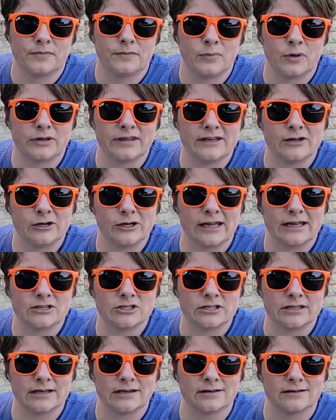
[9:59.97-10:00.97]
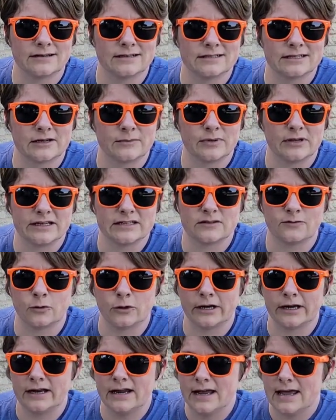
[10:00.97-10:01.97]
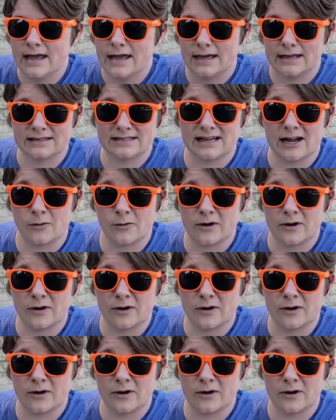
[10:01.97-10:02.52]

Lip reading: put the irrigation there. It's a good place for it. It's not